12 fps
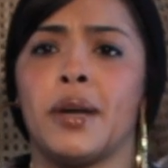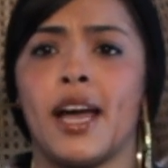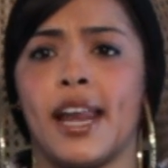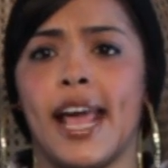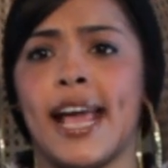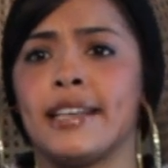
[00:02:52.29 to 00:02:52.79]

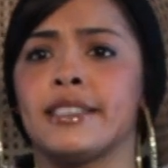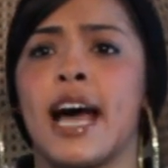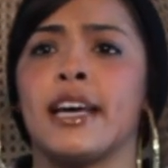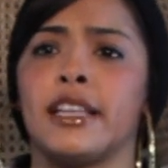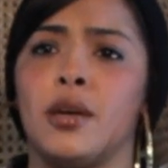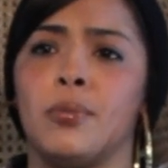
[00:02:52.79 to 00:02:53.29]
not
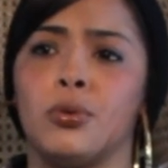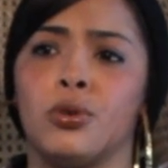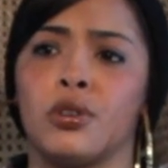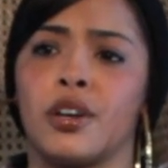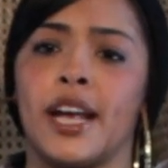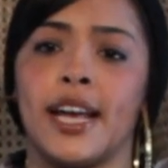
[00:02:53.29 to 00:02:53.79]
anti-label
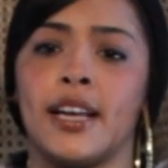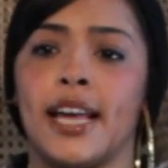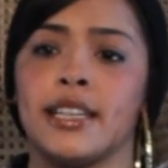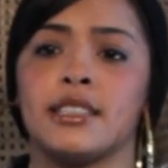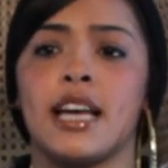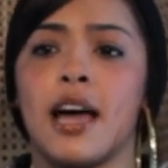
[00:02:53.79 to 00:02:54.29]
or
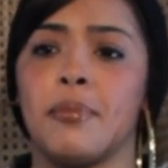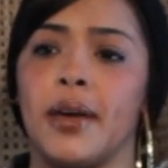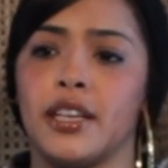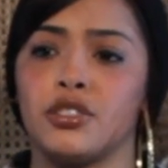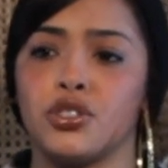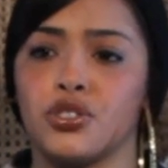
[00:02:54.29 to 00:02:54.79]

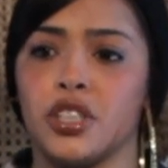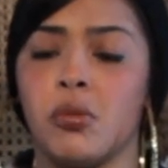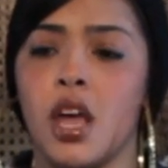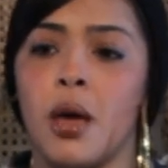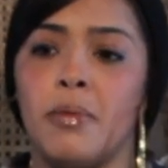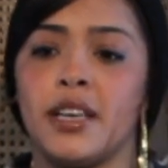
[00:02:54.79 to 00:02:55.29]
anti-mainstream,
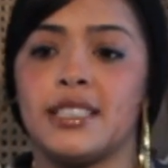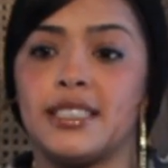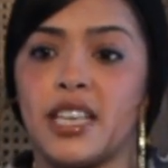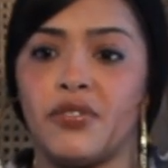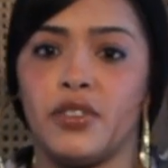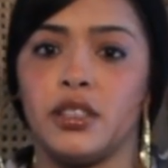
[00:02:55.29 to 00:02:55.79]
because I
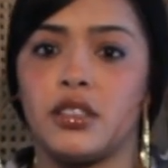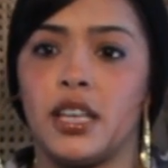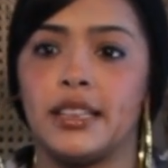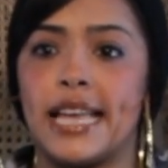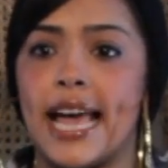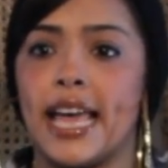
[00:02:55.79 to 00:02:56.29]
definitely
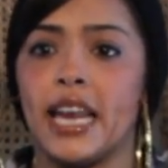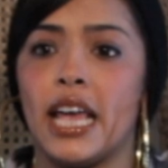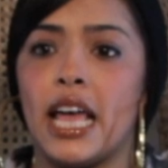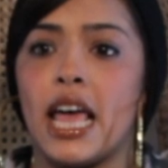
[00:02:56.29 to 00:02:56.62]
think that